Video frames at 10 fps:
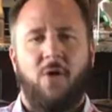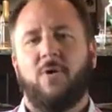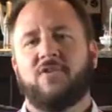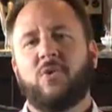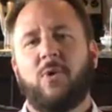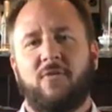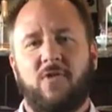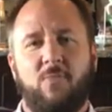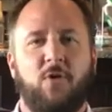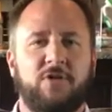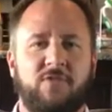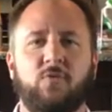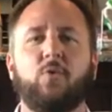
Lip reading: We also went over the importance of